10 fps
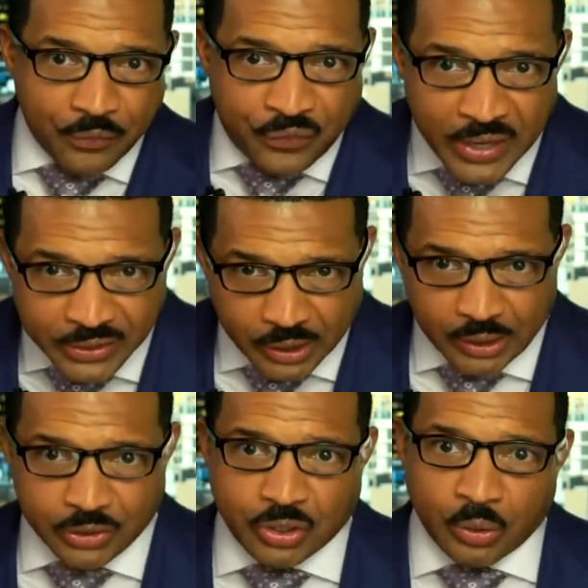physically
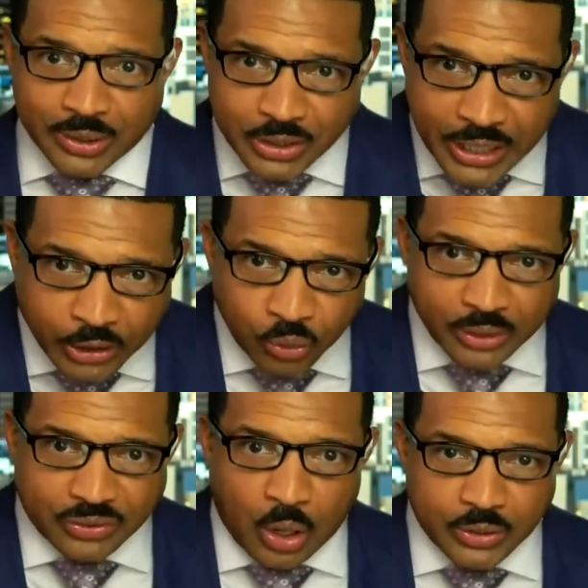assaulting, sexual
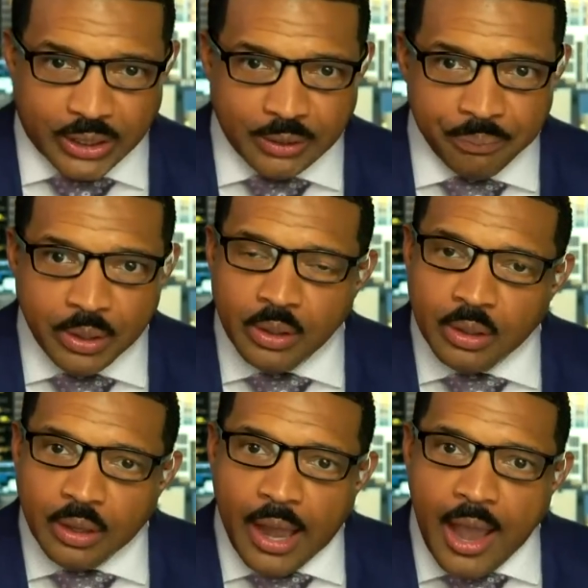assaulting,
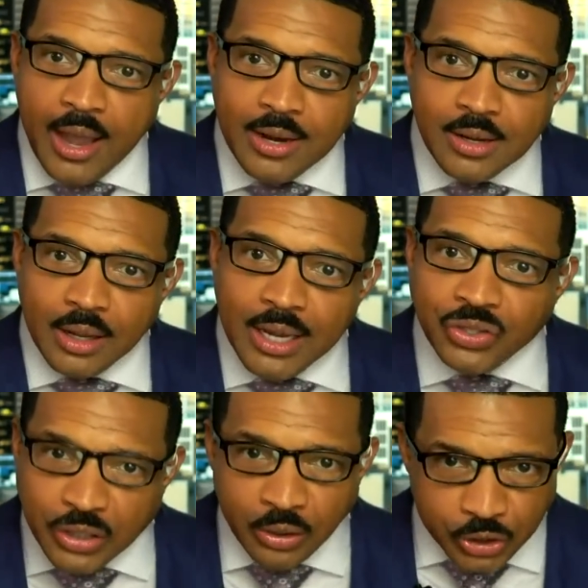and he's
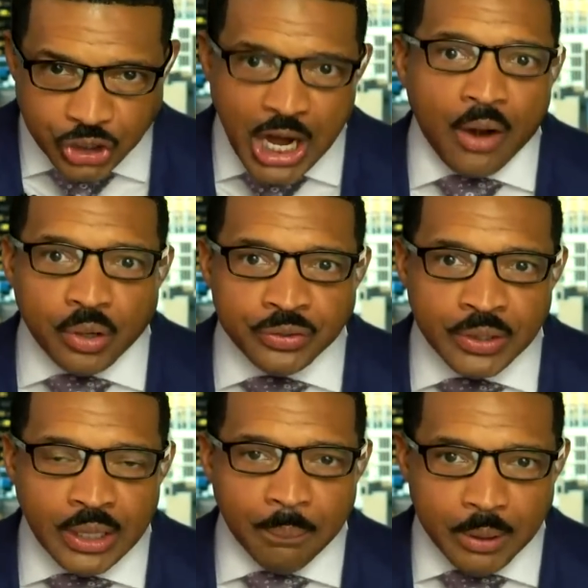still the sheriff
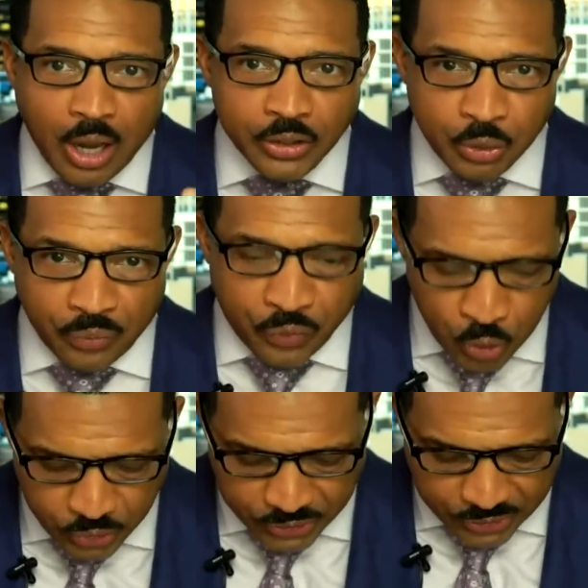because he
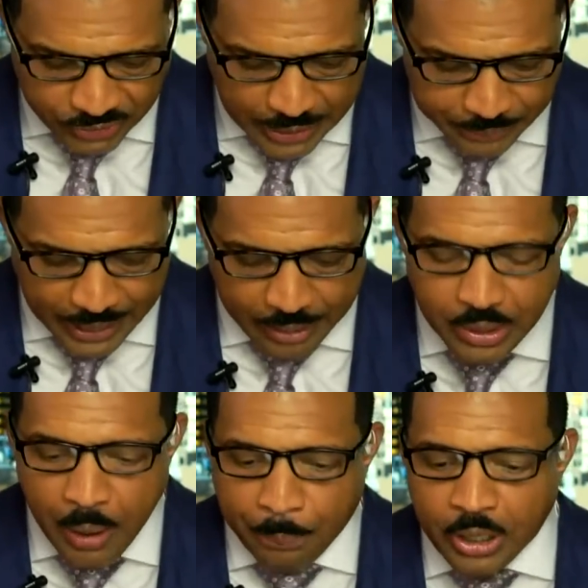refuses to step down?
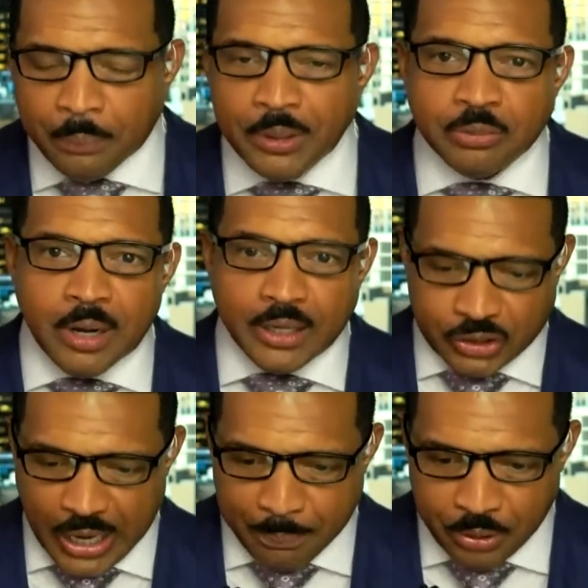Put up his
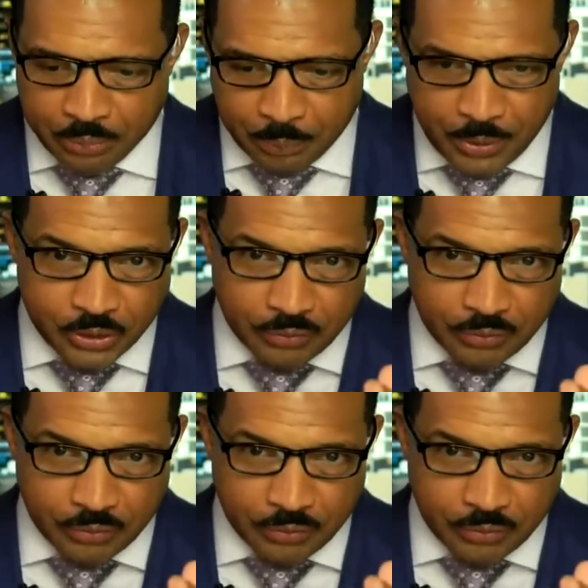mugshot, put up the picture of